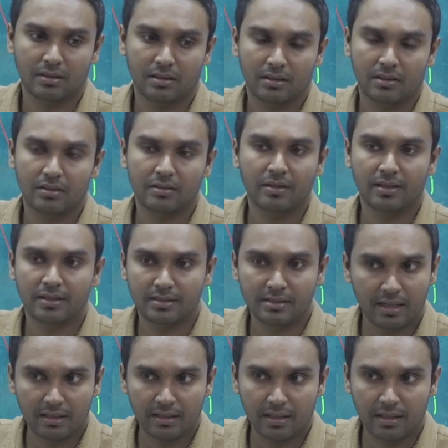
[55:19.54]
Do you
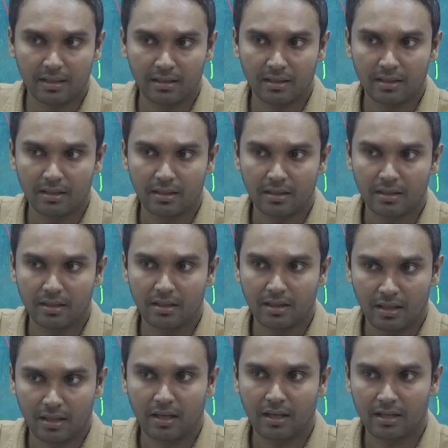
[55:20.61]
understand that?
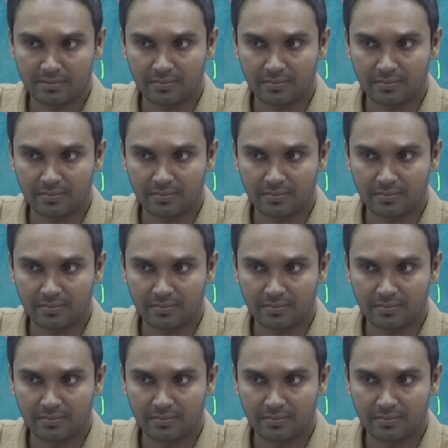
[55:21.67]
Has